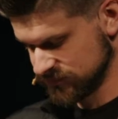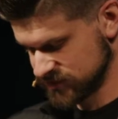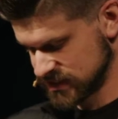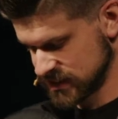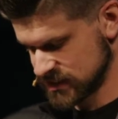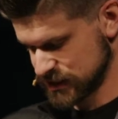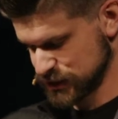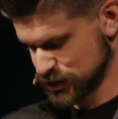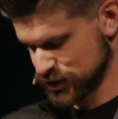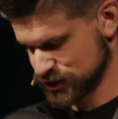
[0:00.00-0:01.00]
sinned and
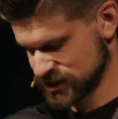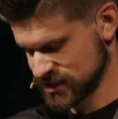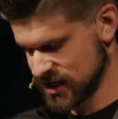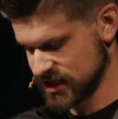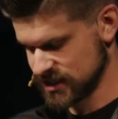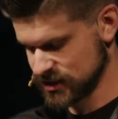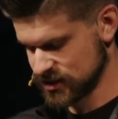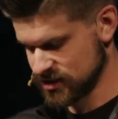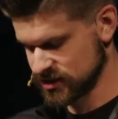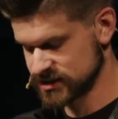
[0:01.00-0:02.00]
cursed God in their
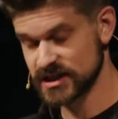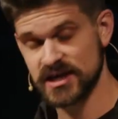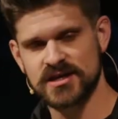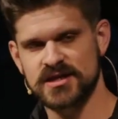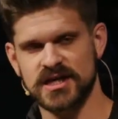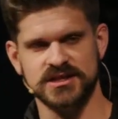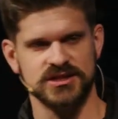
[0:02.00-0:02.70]
hearts. Thus,